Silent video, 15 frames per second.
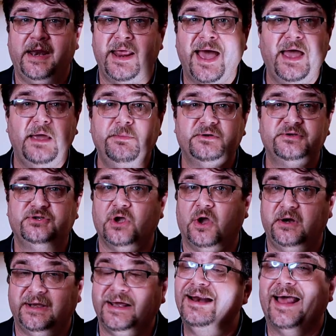and
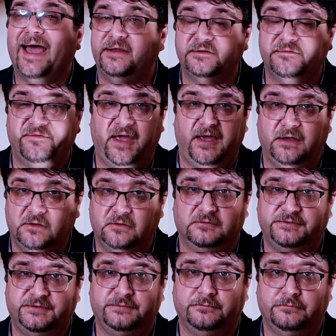hypersonic glider
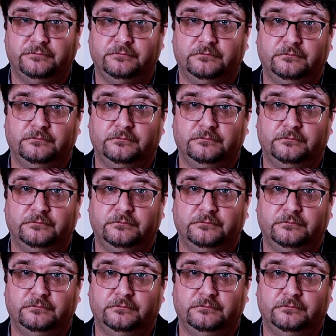vehicles.